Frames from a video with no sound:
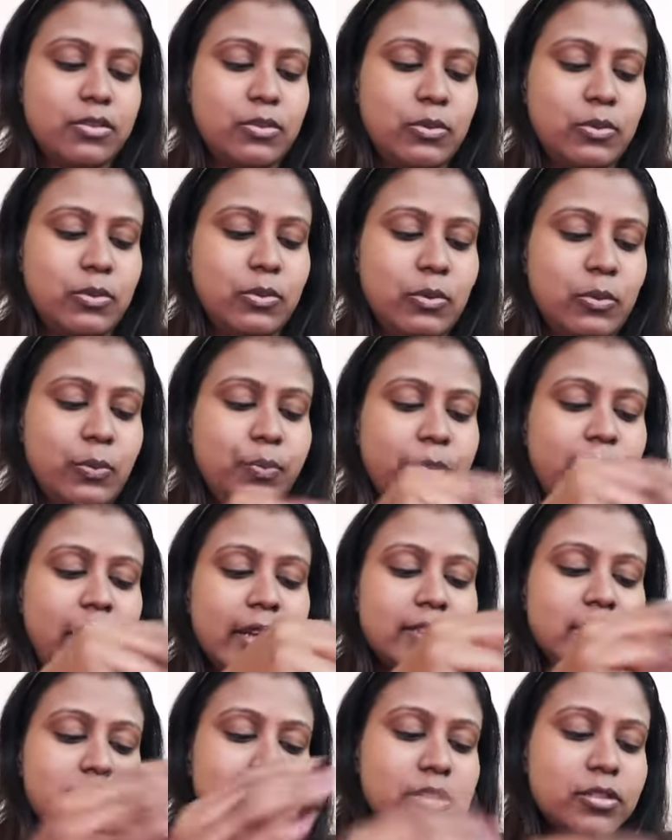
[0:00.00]
So
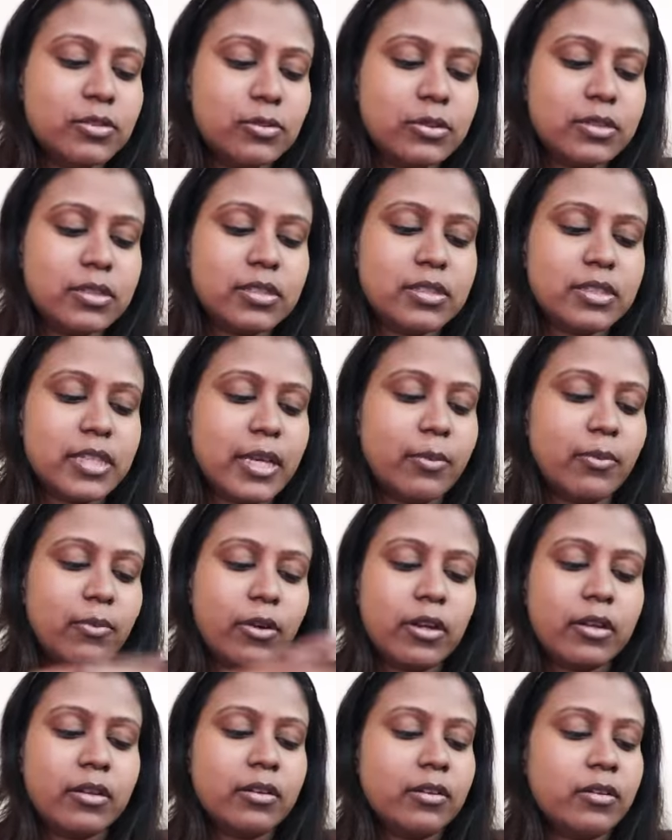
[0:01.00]
I just use the same
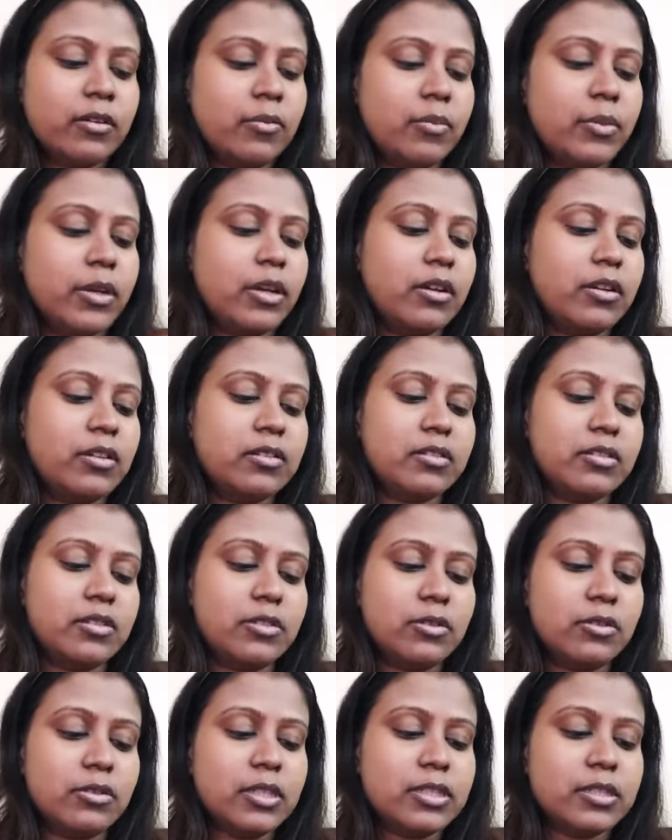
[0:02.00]
one because, you
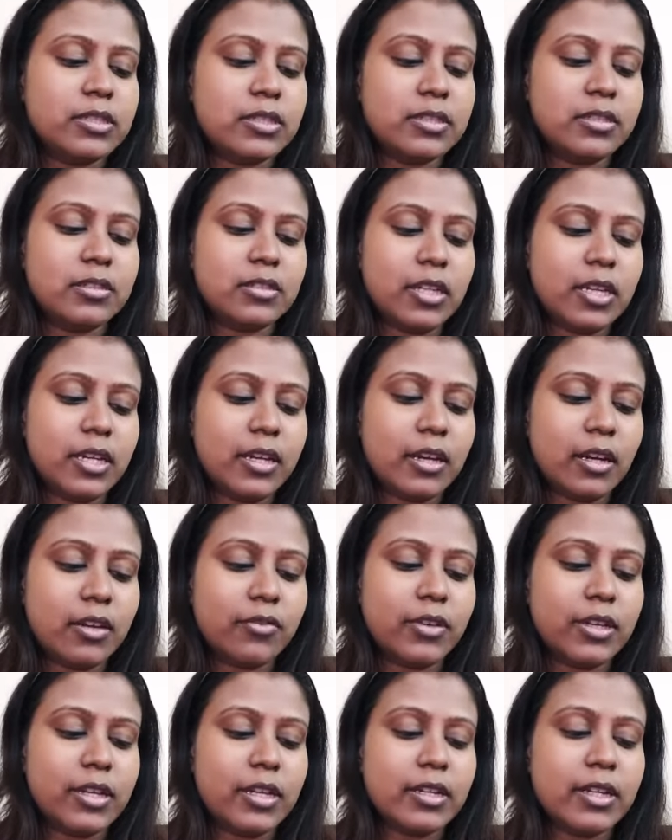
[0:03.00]
know, it's just really
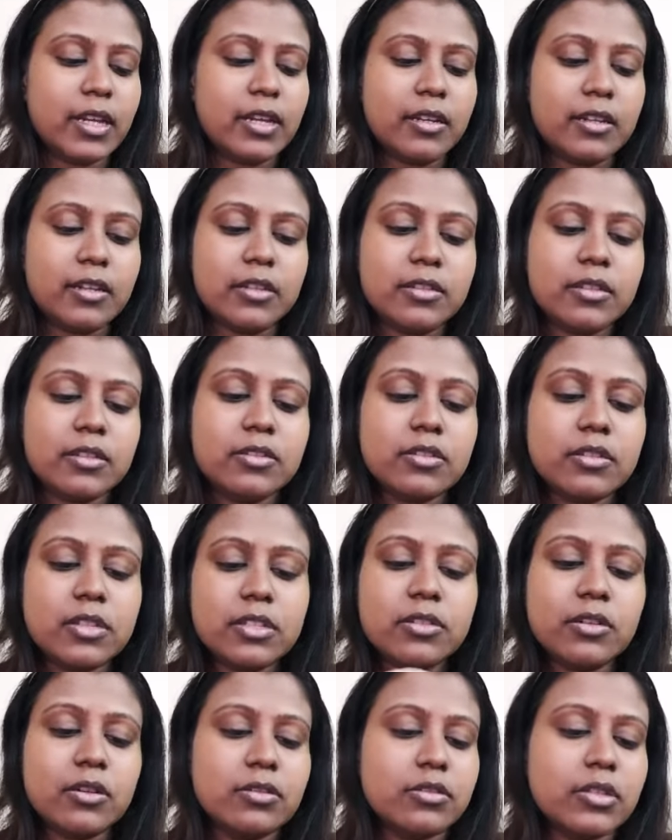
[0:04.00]
convenient, and this is
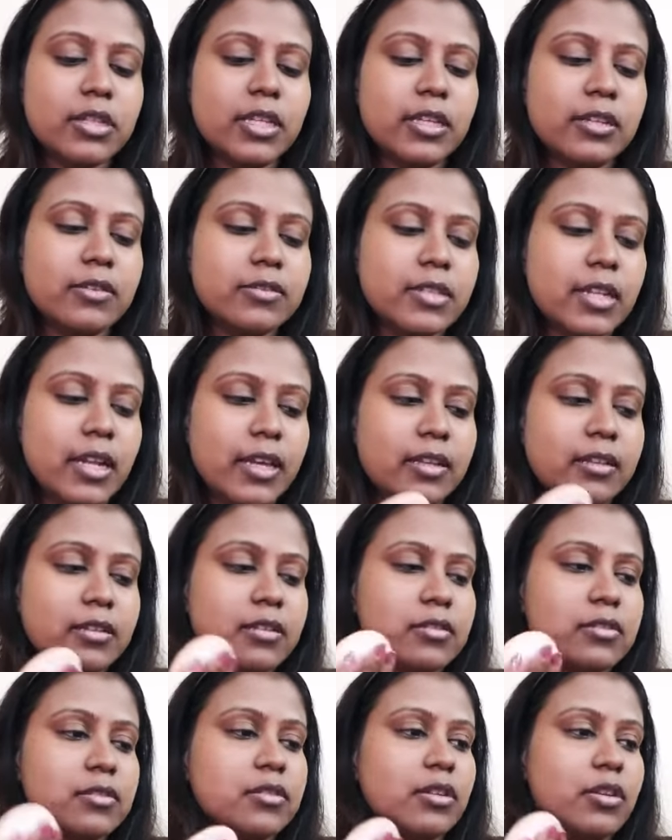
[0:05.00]
this also gives like
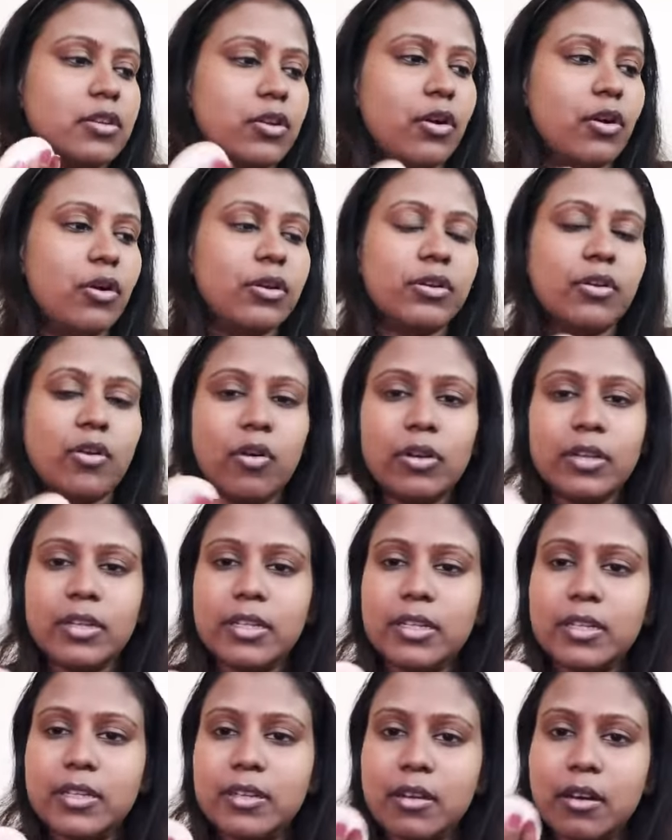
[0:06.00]
this
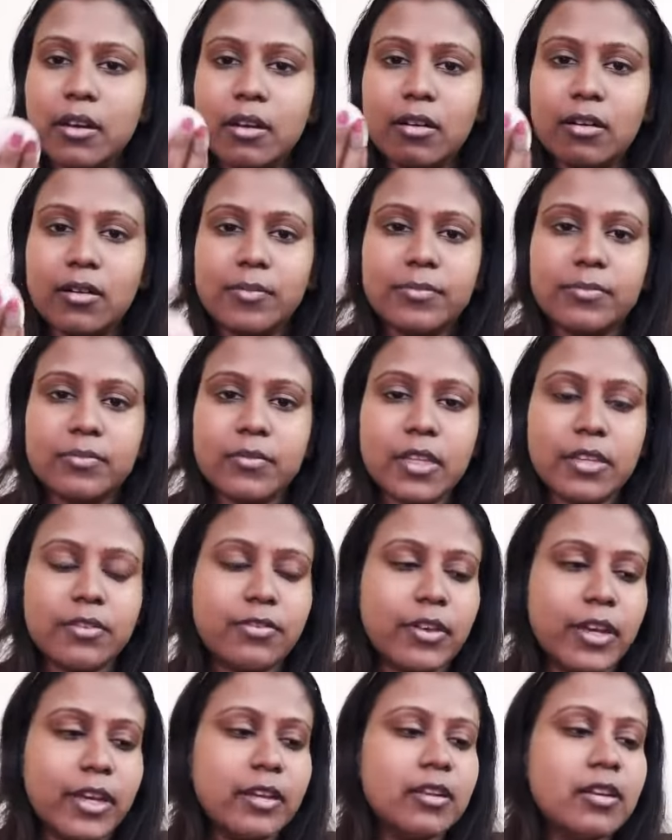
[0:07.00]
non-oily uh,
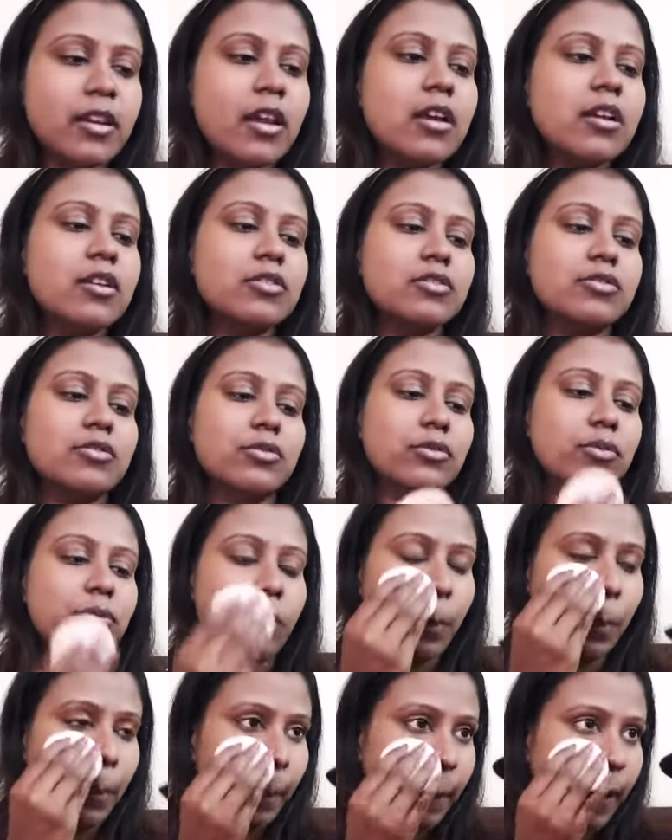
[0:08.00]
effect.
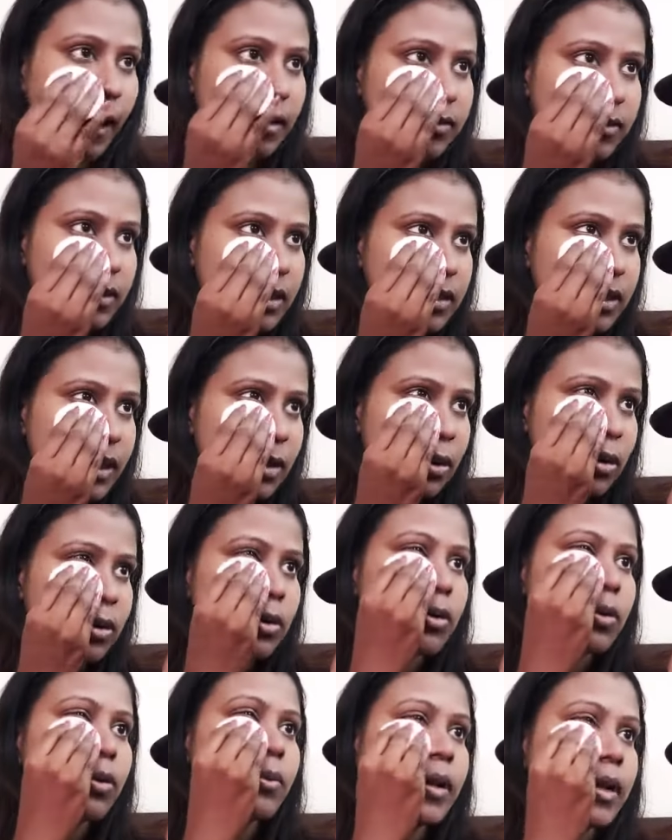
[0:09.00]
So I feel they all
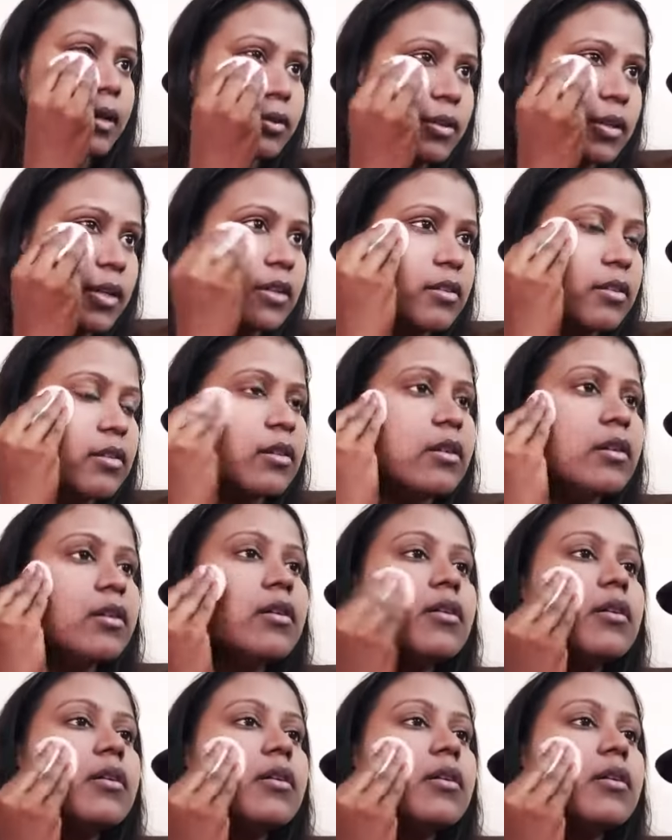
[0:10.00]
go well together.